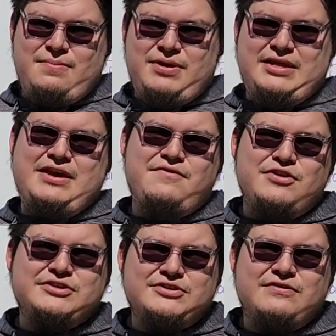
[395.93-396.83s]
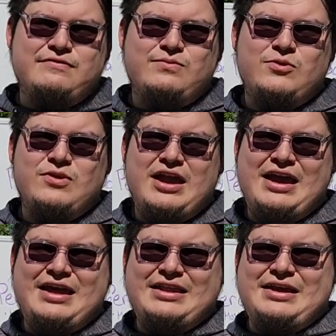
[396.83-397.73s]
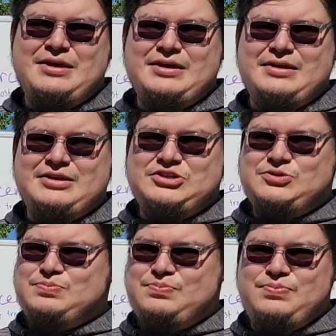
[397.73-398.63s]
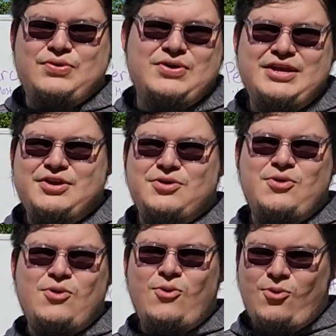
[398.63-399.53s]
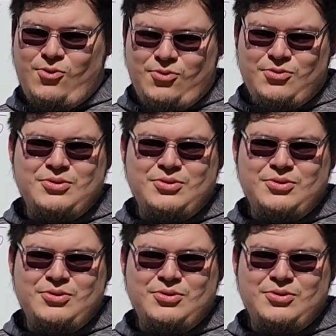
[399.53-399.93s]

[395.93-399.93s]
believe in yourself more and just putting your whole